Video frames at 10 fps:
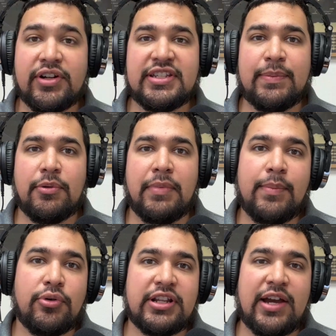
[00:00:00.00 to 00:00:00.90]
example, my
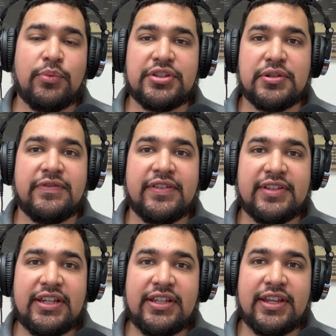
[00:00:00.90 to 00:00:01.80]
boarding time was
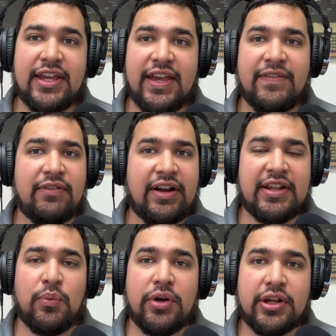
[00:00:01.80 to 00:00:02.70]
2:15. If I
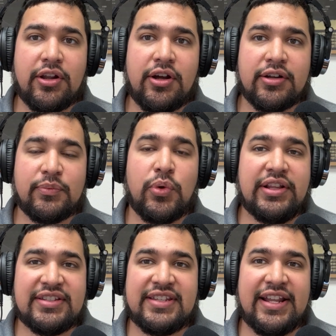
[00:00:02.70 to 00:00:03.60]
arrive at 1 o'clock, we'll
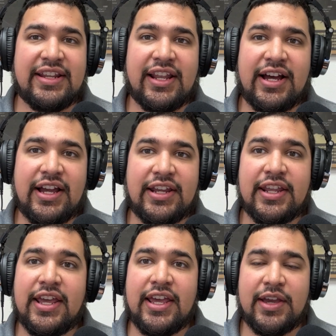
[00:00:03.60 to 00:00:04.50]
have to stand in line
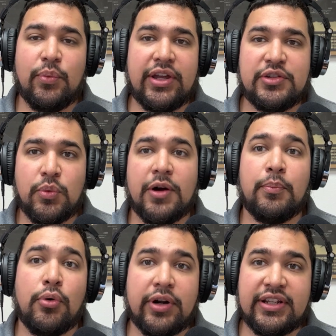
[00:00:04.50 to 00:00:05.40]
and wait to our
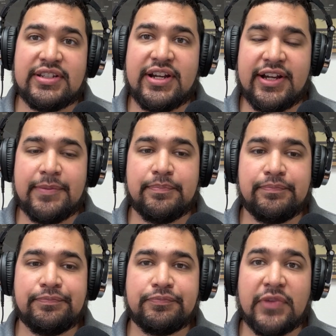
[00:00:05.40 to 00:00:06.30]
boarding time.
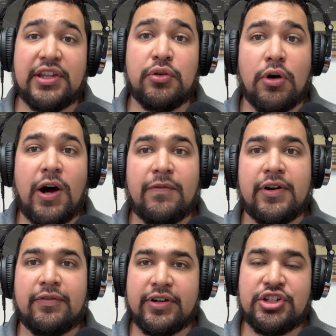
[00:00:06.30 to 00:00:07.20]
They do
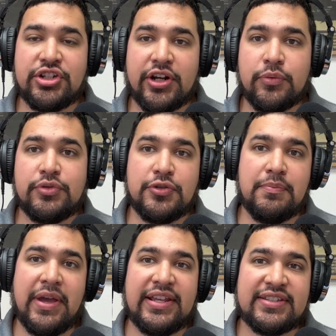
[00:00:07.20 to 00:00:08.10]
offer a free shuttle to
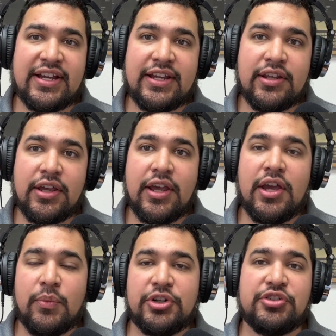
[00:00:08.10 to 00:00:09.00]
Bayside,
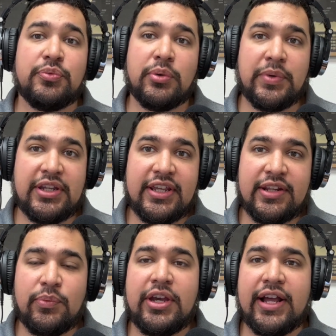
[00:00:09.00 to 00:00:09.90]
which is what we
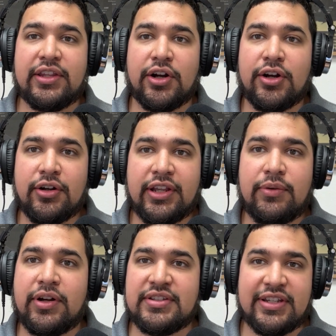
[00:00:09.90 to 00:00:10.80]
did. We got there early,
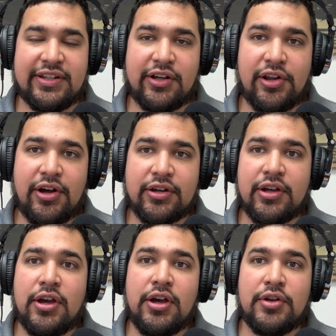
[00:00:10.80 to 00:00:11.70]
around 10 o'clock,
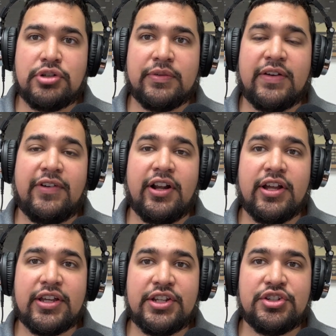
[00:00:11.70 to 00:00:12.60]
dropped off our
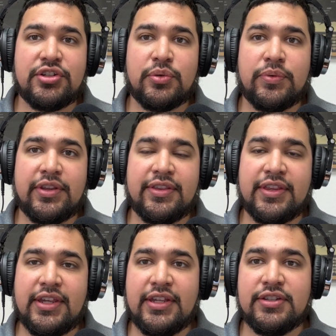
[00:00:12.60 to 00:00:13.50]
luggage with
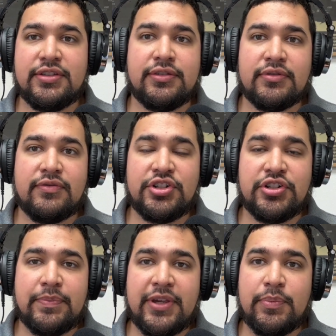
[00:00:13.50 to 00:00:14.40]
the
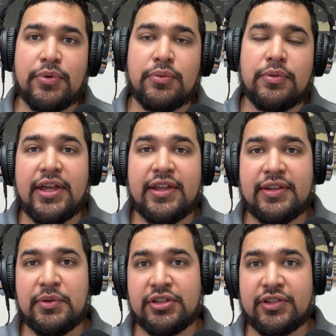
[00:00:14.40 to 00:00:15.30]
Virgin people.
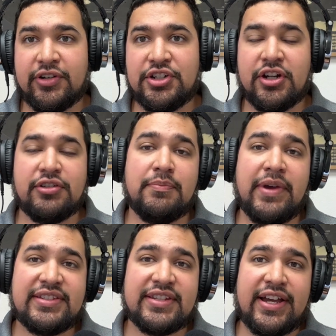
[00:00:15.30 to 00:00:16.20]
We took the free shuttle to
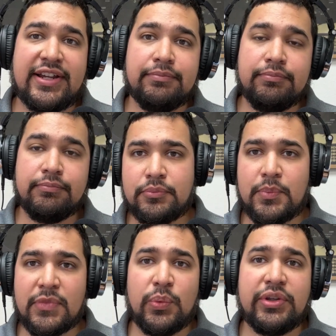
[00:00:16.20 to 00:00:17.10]
Bayside,
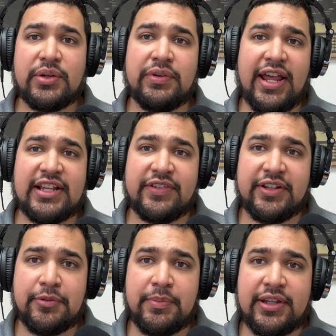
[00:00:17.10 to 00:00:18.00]
went there and relaxed for a
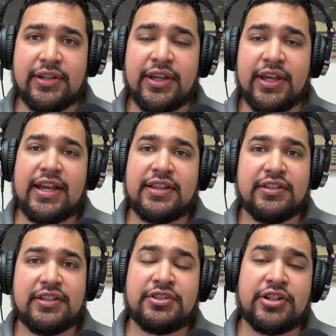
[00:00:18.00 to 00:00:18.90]
little bit,
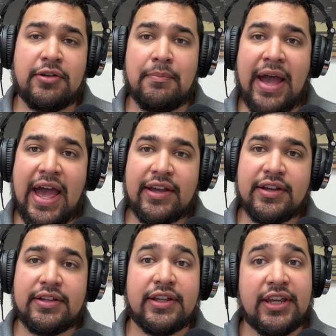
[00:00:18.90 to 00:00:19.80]
took the shuttle
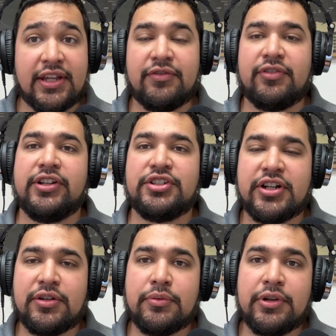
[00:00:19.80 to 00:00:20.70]
back, again, free
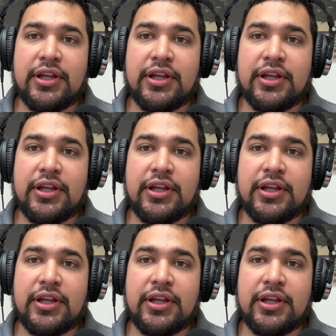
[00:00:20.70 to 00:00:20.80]
shuttle,